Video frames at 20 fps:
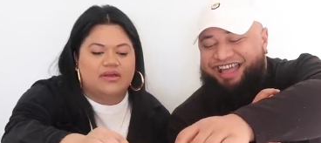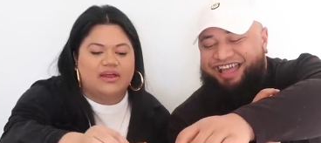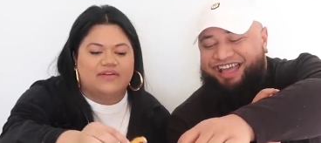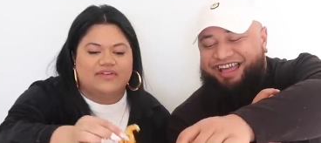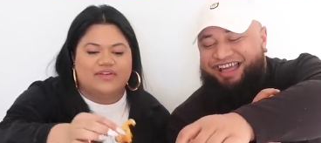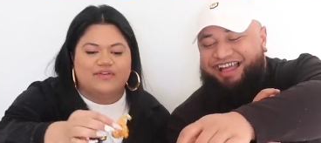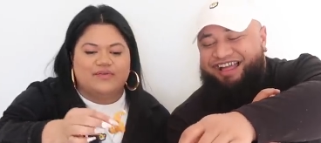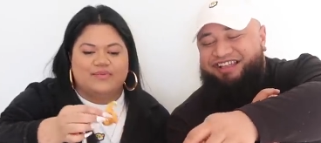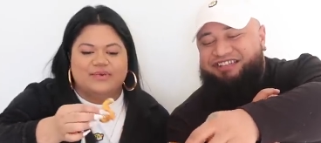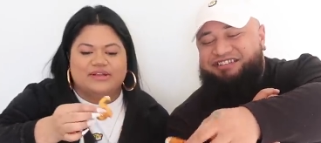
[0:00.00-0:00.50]
Speaker 1: I've
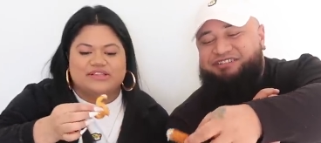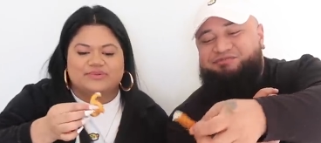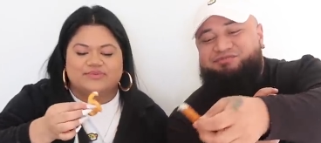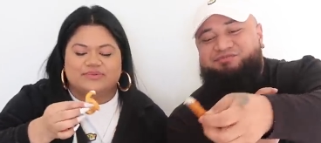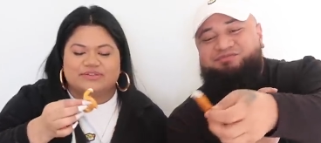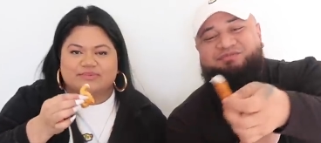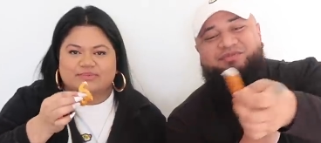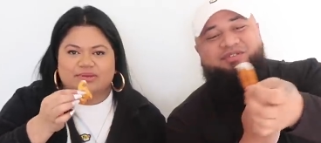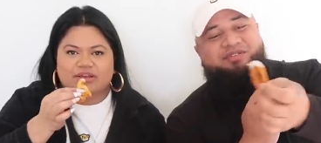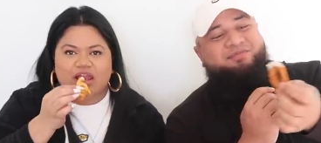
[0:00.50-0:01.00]
never been to
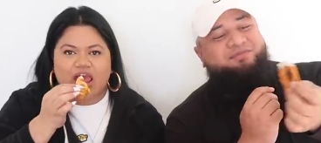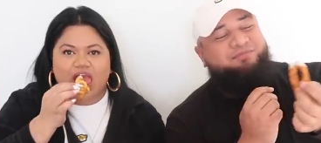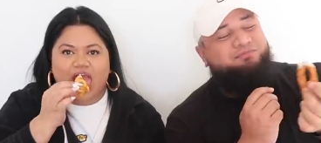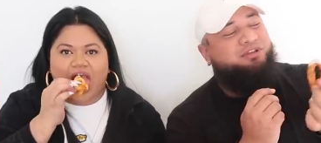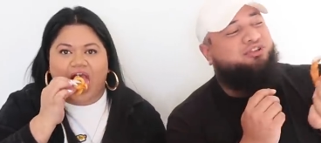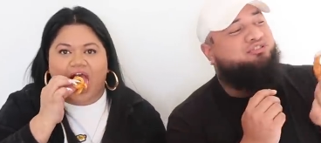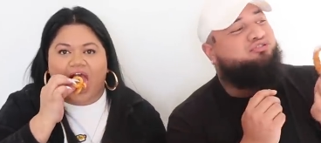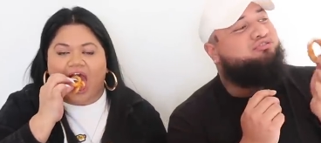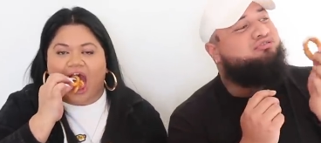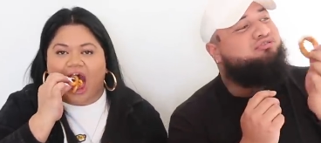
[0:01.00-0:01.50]
Brisbane.
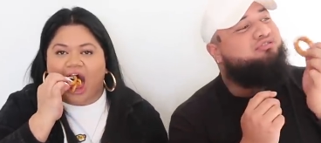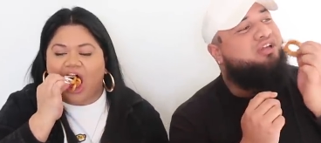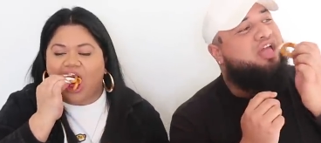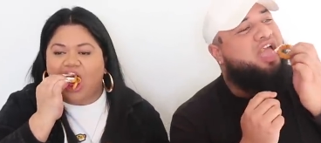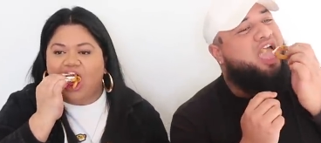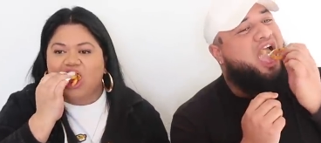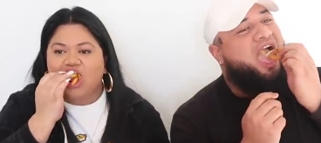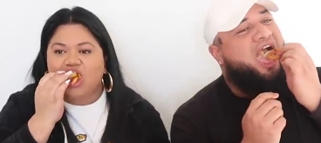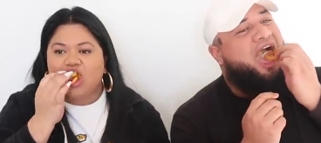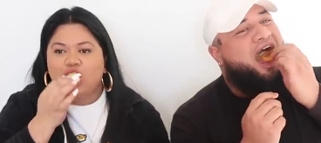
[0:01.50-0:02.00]
Me too.
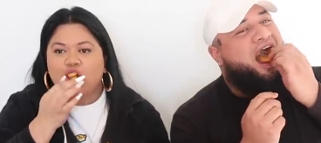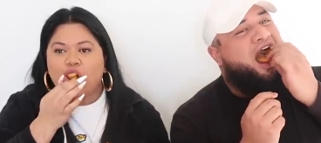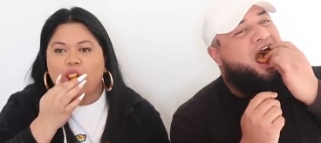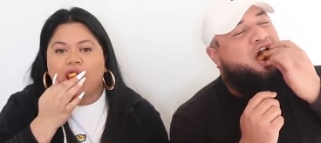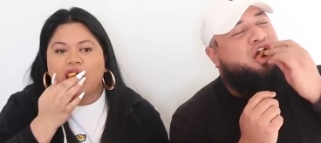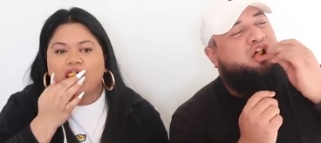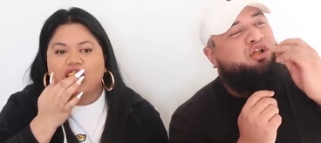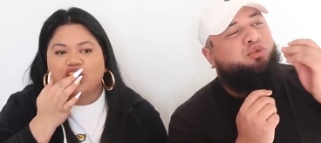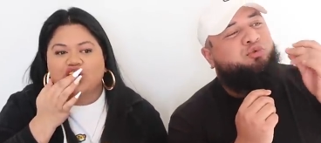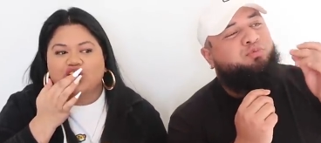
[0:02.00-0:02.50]

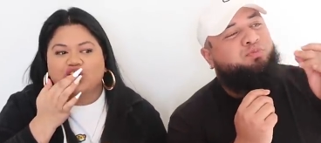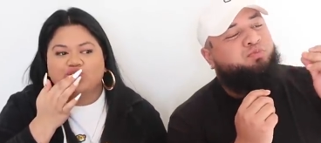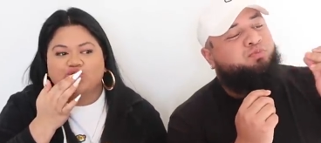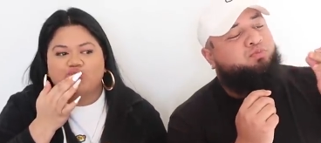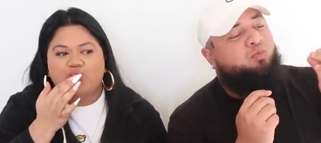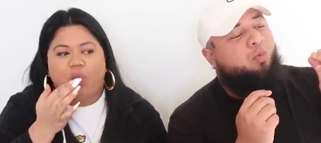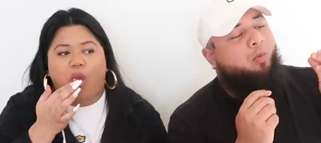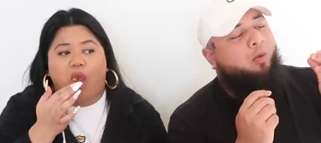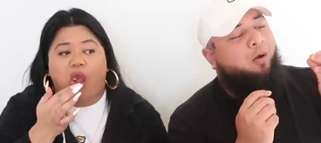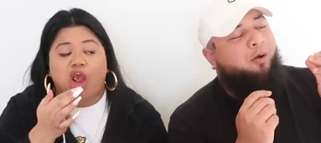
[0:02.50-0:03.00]

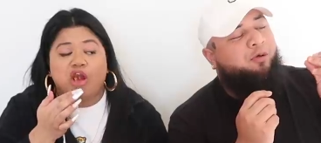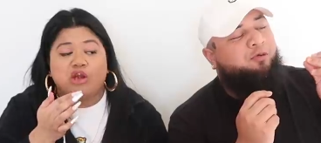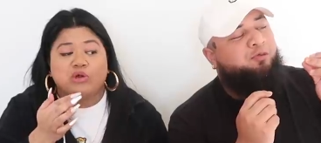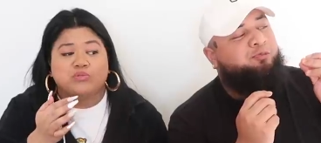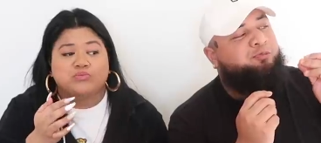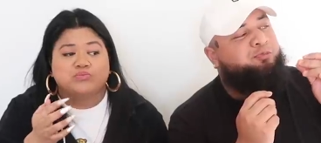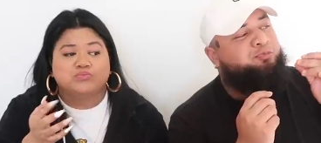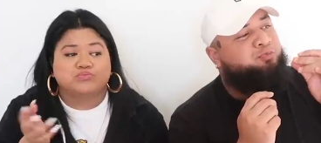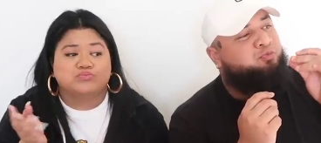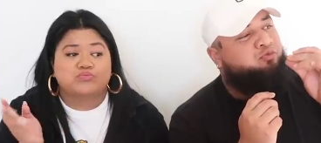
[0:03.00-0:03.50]

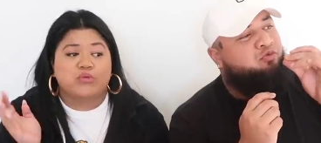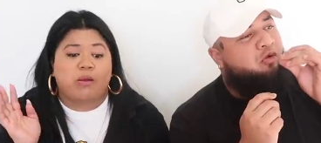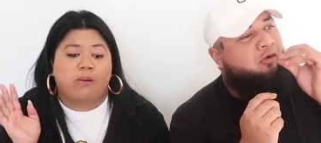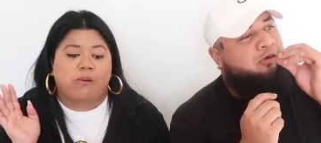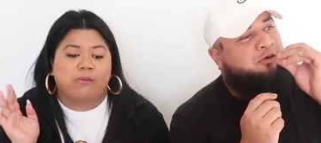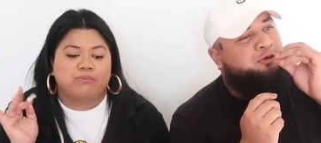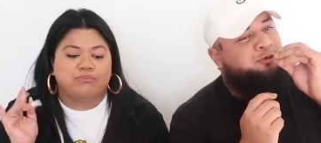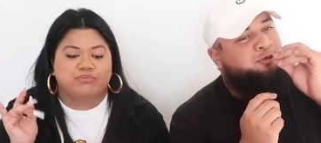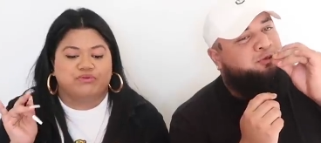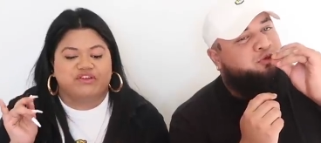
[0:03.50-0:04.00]
Mm.
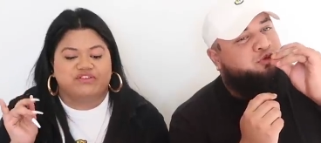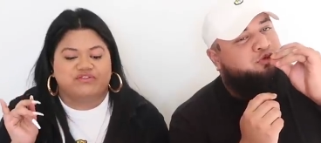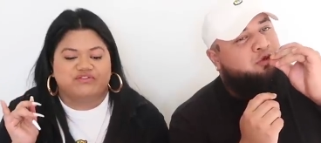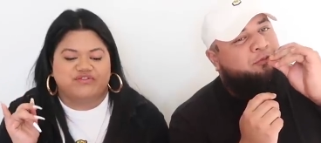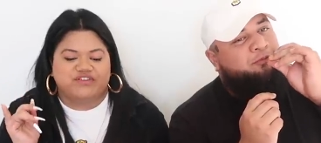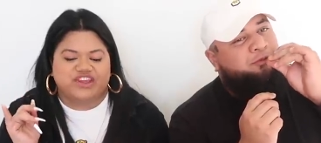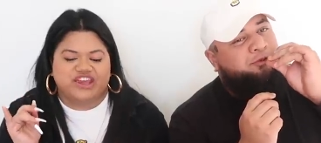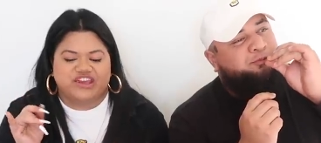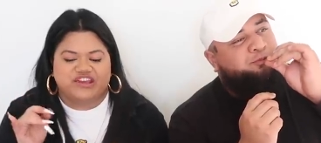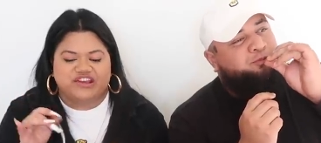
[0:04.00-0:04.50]
Brisbane
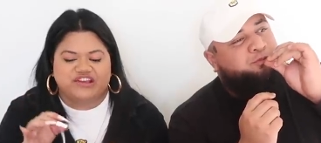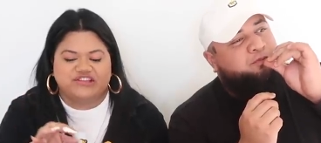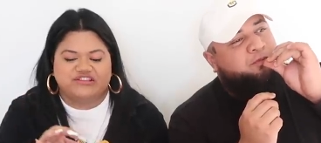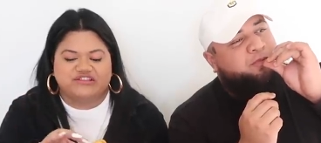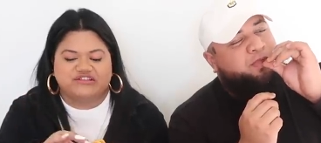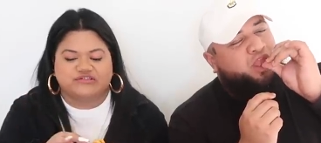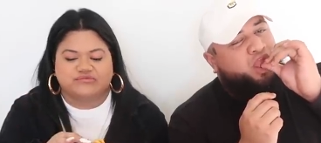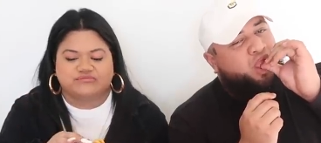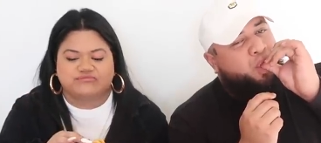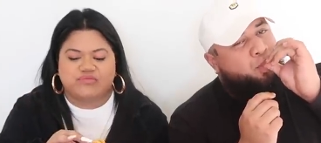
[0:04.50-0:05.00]

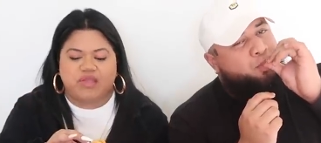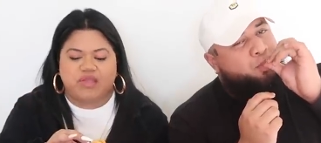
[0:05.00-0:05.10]
Vegas.